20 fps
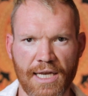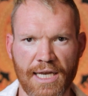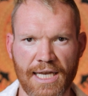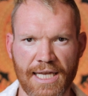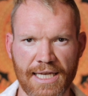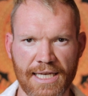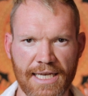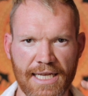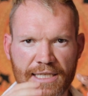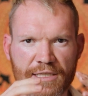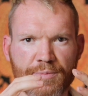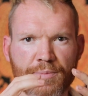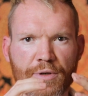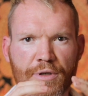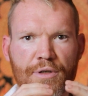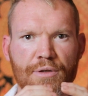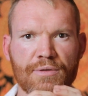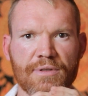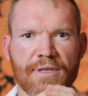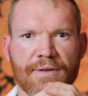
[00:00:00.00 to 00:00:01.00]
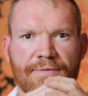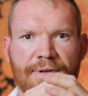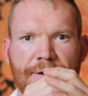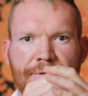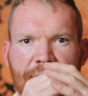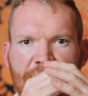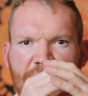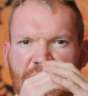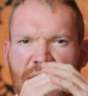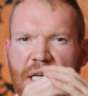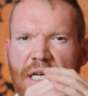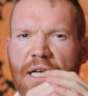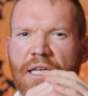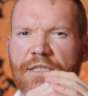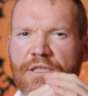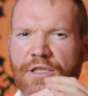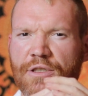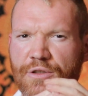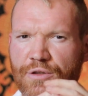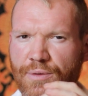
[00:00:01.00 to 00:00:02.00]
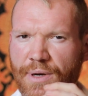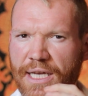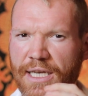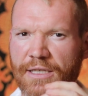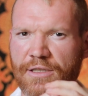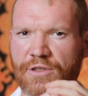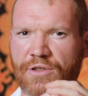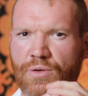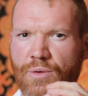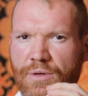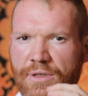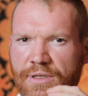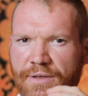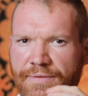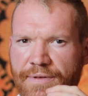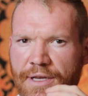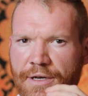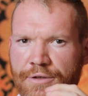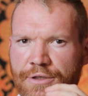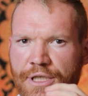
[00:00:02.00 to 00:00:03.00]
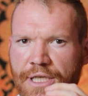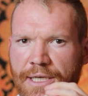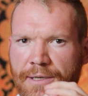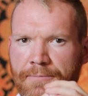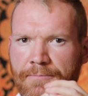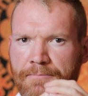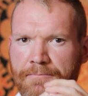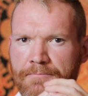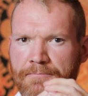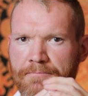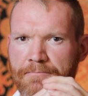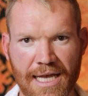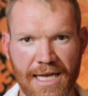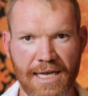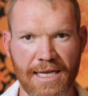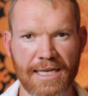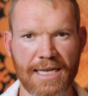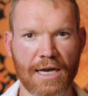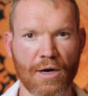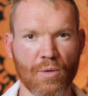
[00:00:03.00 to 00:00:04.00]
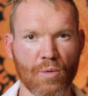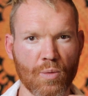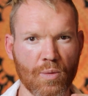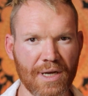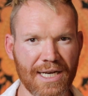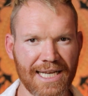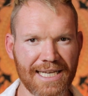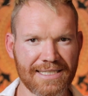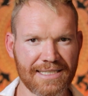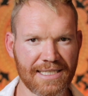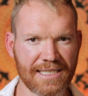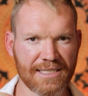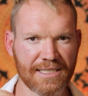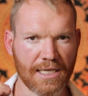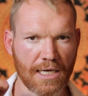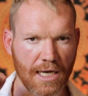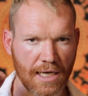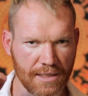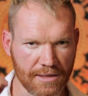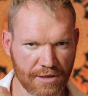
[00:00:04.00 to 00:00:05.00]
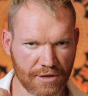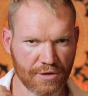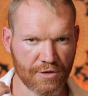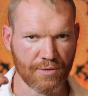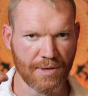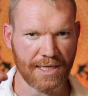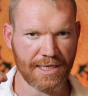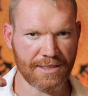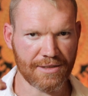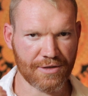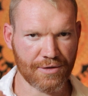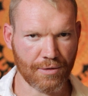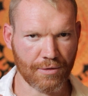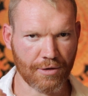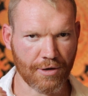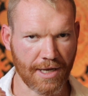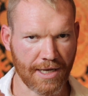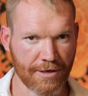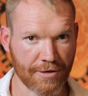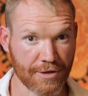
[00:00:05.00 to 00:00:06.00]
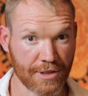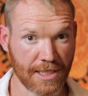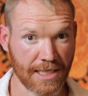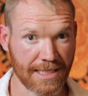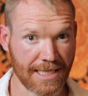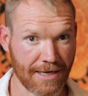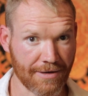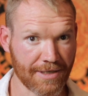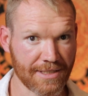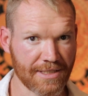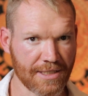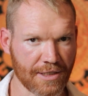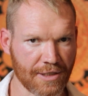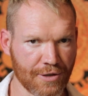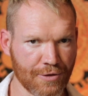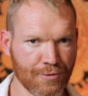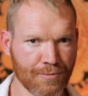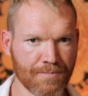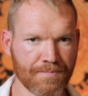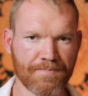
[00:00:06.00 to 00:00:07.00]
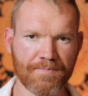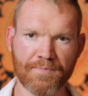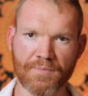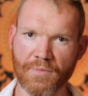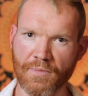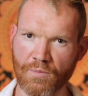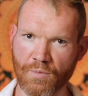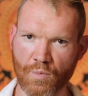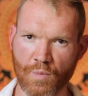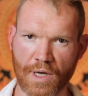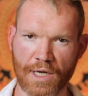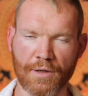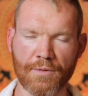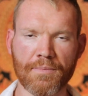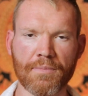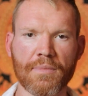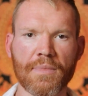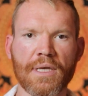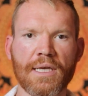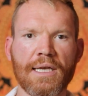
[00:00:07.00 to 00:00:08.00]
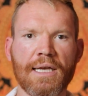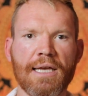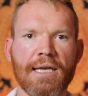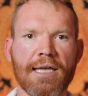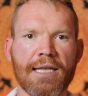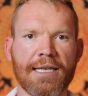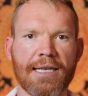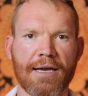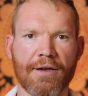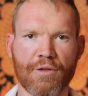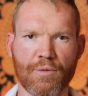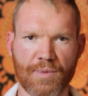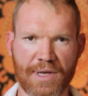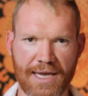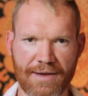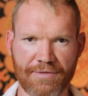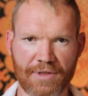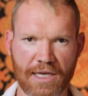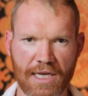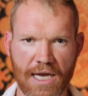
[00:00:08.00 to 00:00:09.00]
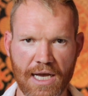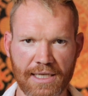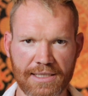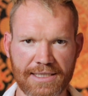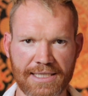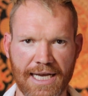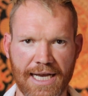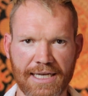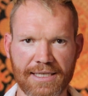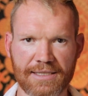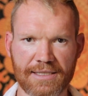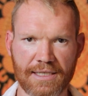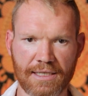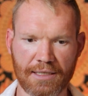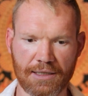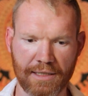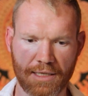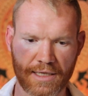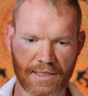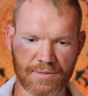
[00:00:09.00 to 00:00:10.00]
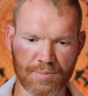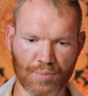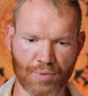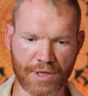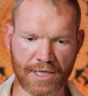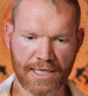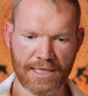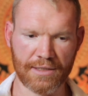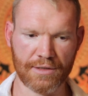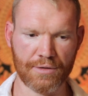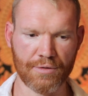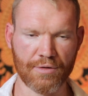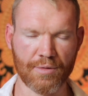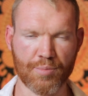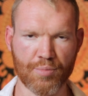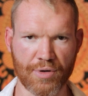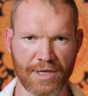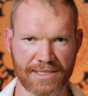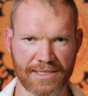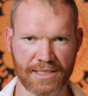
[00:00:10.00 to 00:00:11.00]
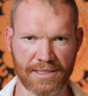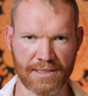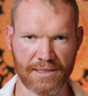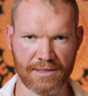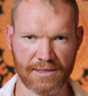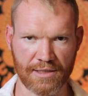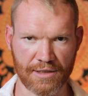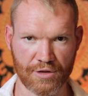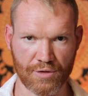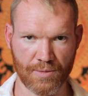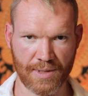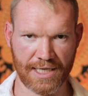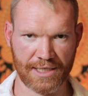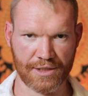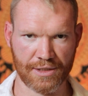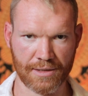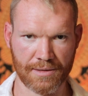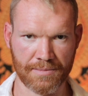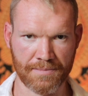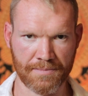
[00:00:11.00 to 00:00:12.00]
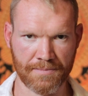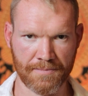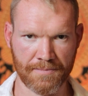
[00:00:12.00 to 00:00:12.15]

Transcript: And it's produced a very concentrated source of energy. Now, what has this concentrated solar energy allowed us to do? Well, now that we have the context, let us bring it to the present situation.